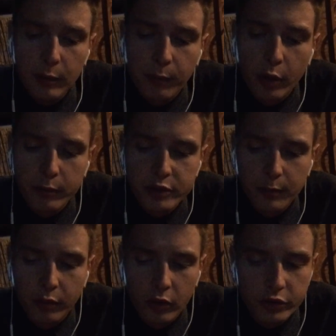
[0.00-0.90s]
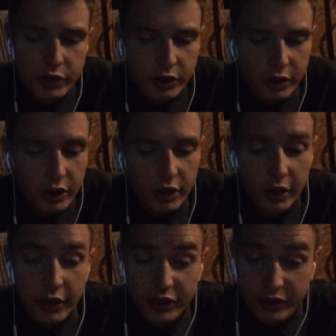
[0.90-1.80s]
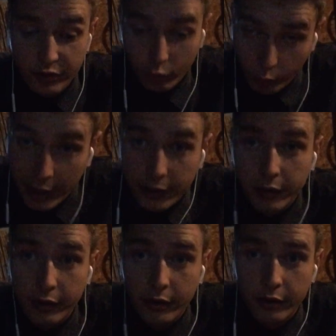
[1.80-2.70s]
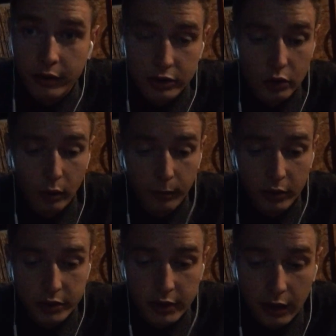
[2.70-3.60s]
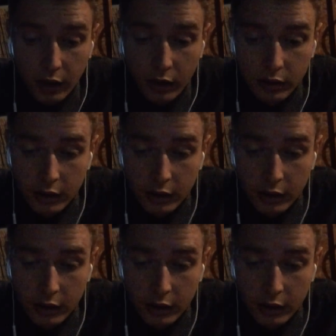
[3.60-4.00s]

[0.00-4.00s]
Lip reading: perps approach and threaten the store personnel,